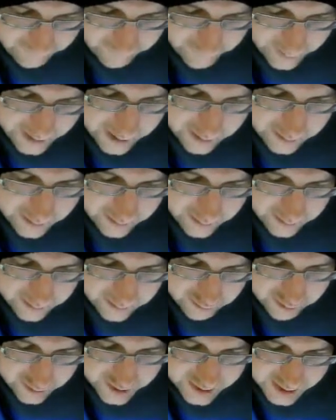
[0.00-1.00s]
from either the
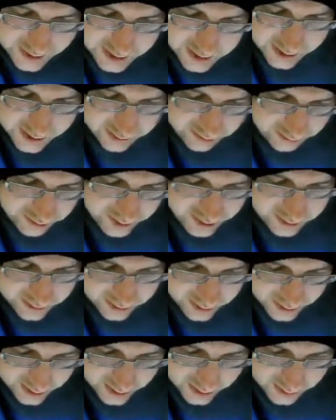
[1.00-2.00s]
strategic traits
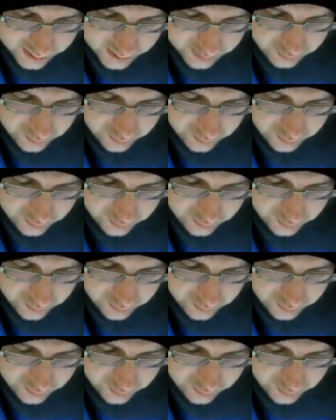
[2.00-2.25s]
chart